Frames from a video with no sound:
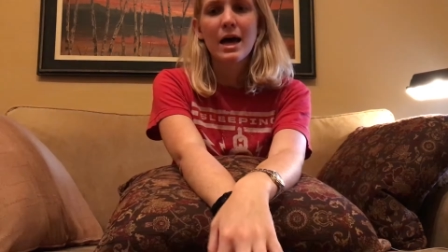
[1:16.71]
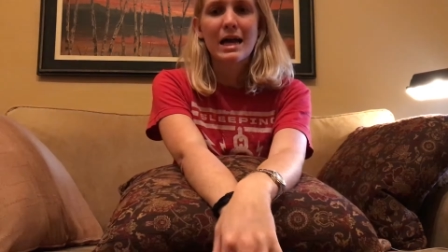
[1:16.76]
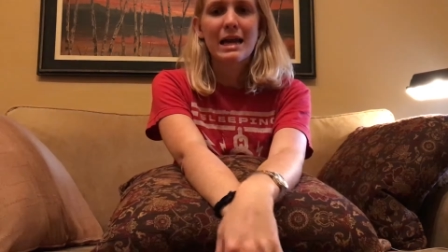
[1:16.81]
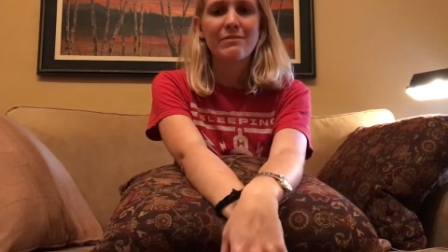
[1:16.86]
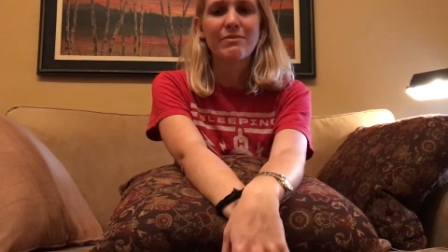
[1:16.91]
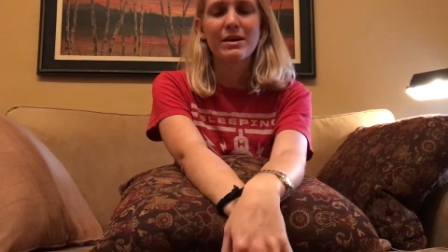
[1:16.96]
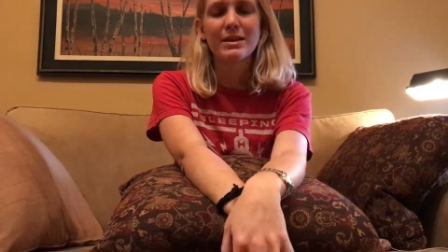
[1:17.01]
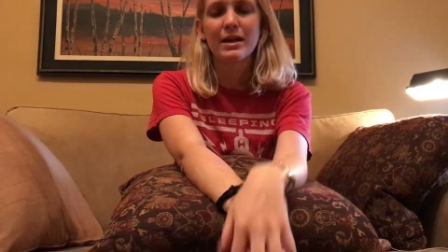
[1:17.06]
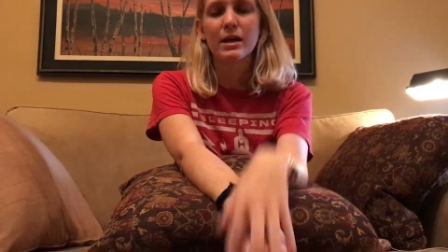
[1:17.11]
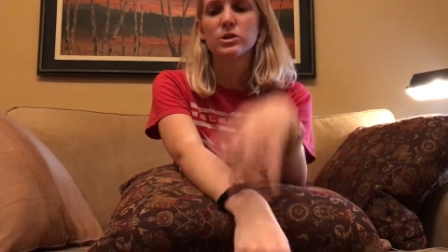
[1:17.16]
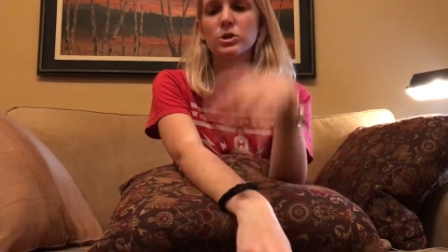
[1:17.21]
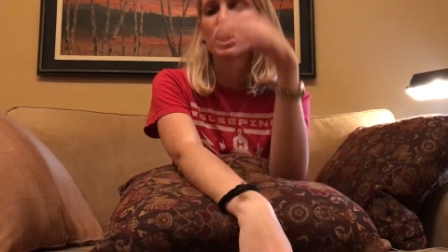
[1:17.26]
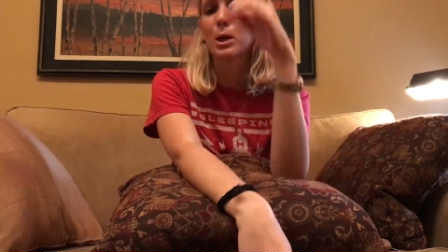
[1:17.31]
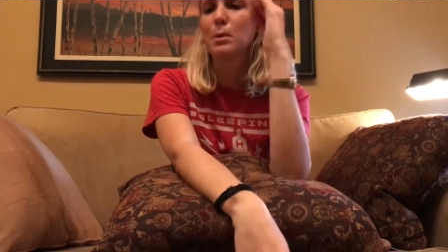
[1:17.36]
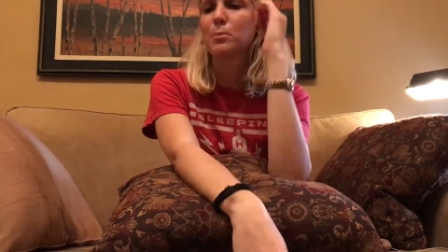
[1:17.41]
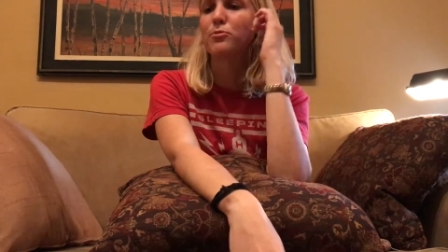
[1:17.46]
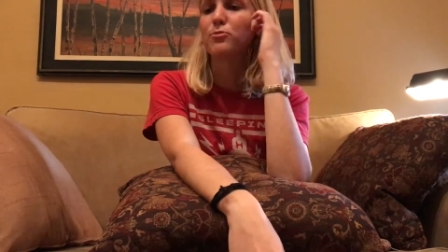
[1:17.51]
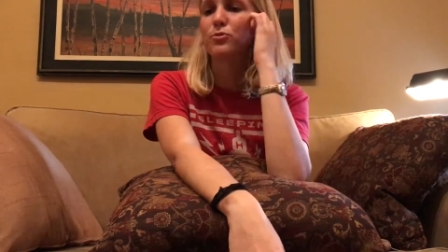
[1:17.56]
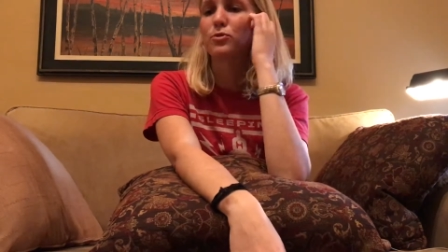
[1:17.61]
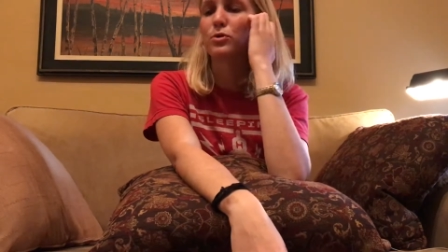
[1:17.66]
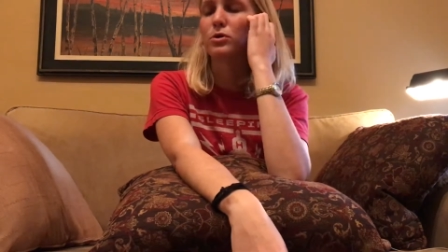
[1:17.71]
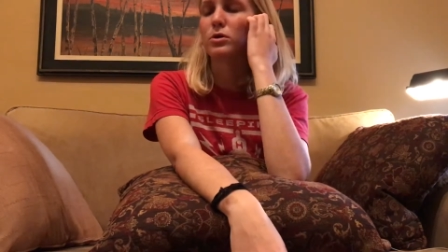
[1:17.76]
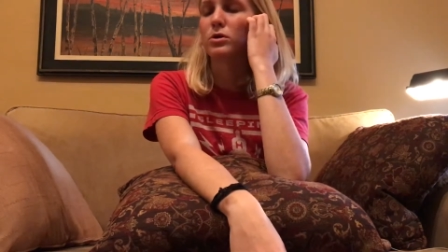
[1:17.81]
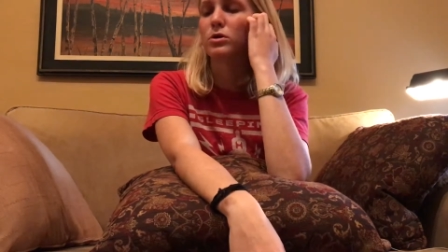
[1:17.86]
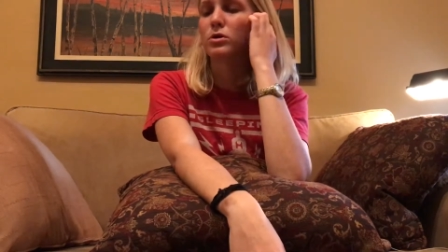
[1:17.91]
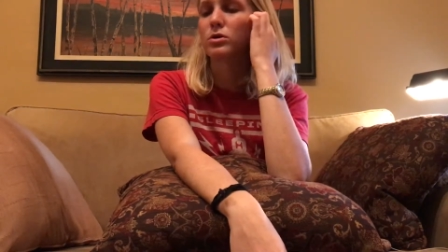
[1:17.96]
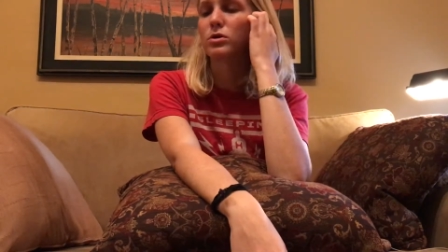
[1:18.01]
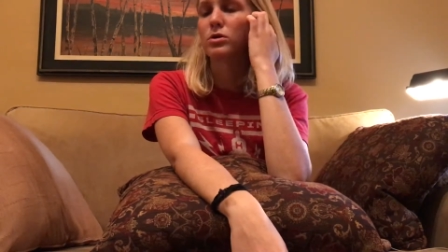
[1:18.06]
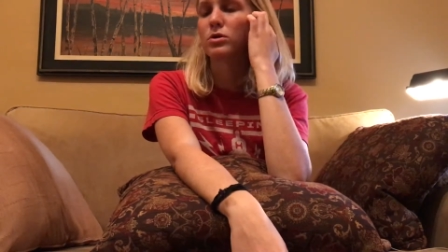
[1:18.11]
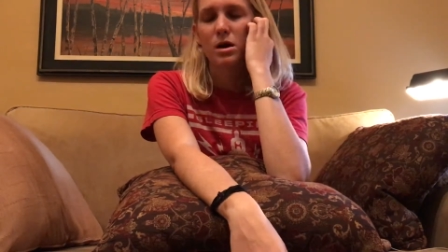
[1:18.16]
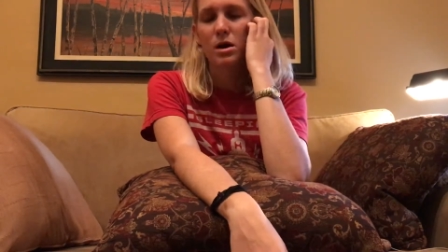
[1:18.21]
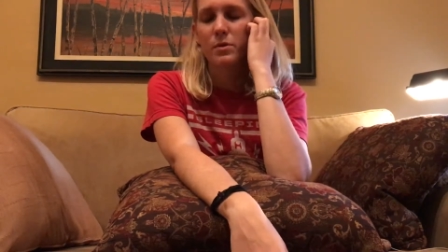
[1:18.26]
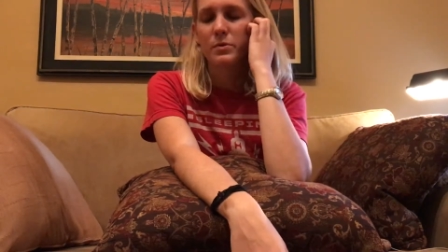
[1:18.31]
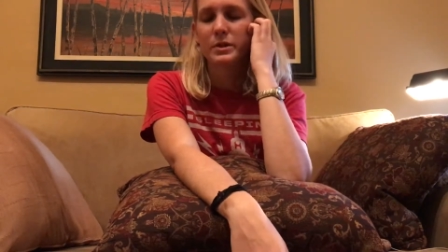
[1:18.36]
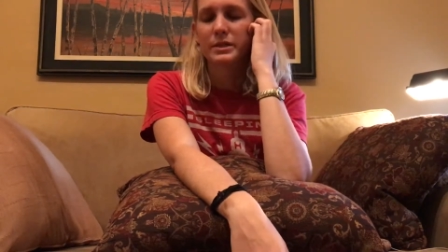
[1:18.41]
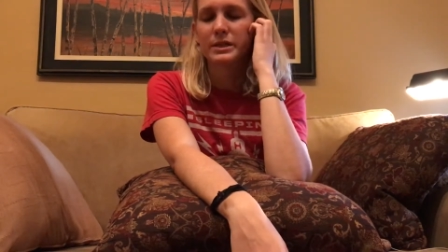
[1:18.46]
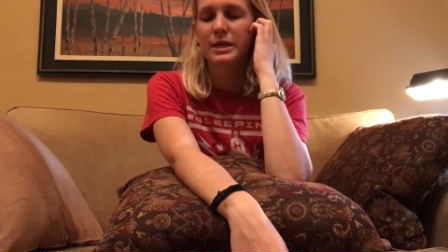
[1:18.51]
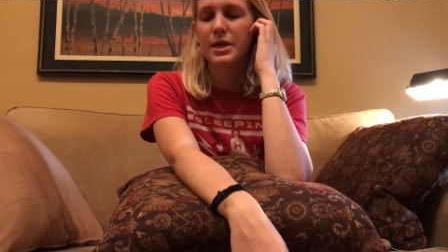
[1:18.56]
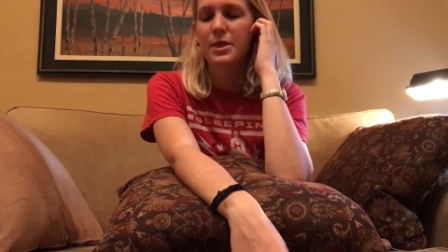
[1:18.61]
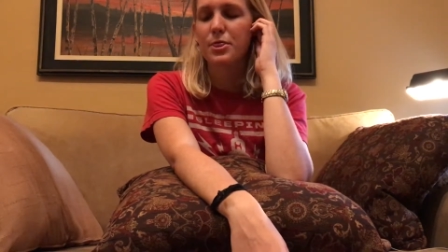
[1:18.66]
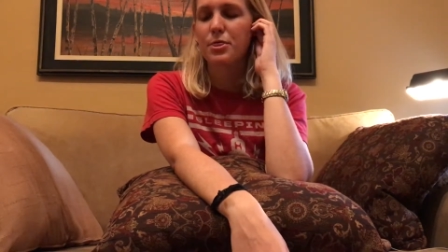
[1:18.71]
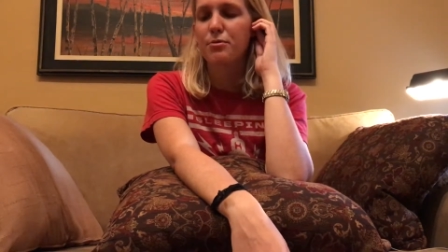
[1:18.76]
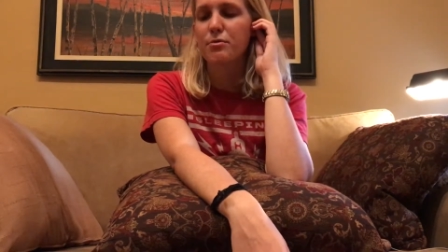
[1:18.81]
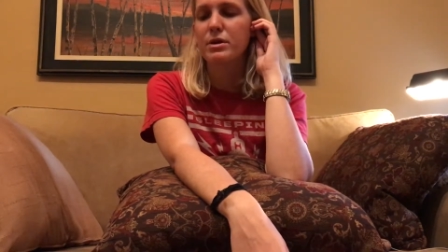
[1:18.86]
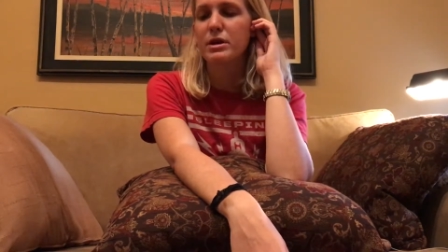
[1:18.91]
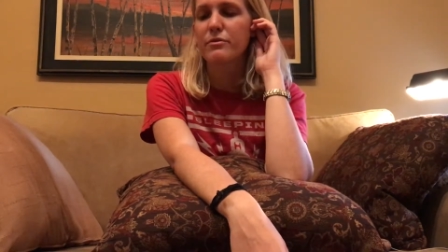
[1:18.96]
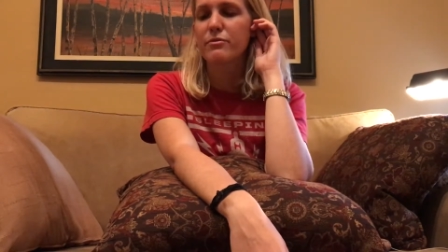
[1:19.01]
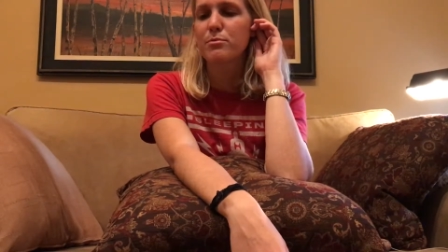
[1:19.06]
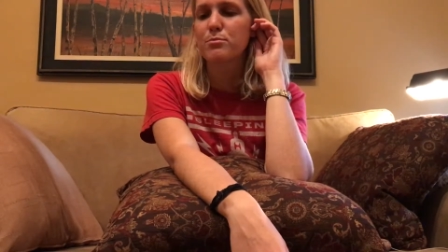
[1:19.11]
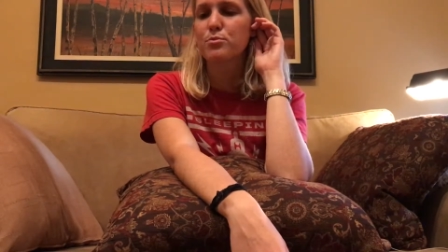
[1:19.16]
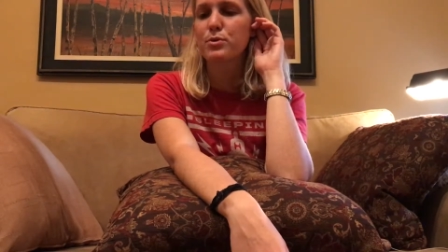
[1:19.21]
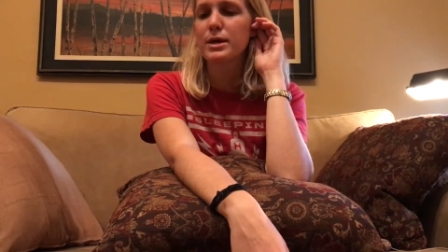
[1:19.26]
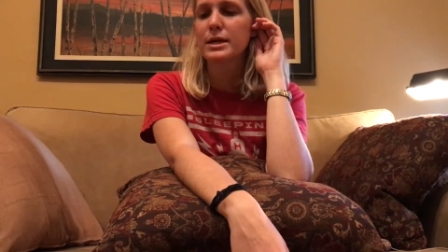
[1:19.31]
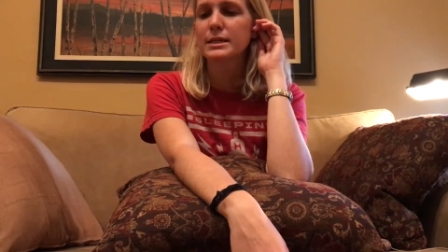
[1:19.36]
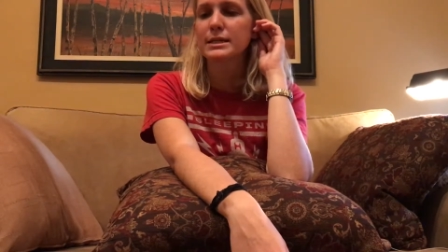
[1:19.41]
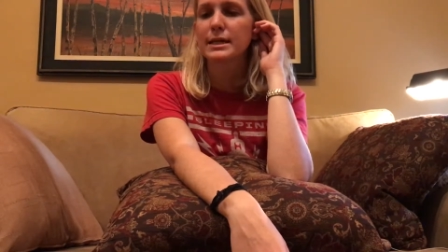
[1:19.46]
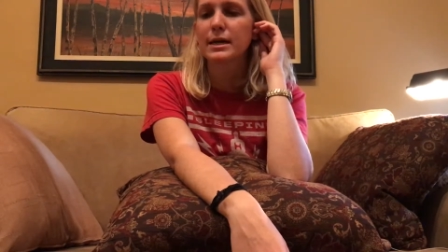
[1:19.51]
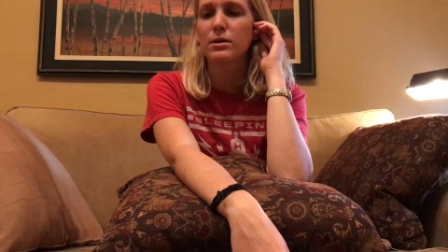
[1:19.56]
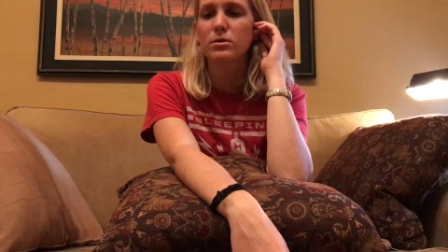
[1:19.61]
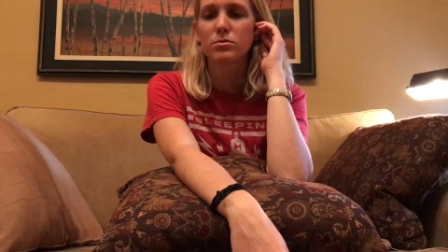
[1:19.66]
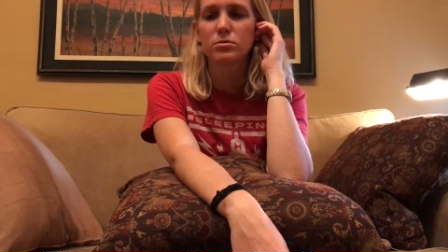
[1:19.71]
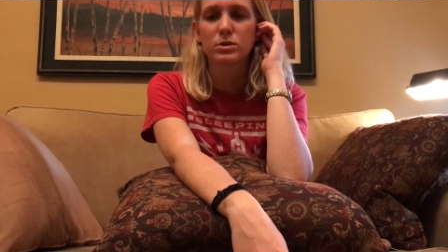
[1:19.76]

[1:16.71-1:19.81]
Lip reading: I've had that job for, I want to say 3 different breaks now.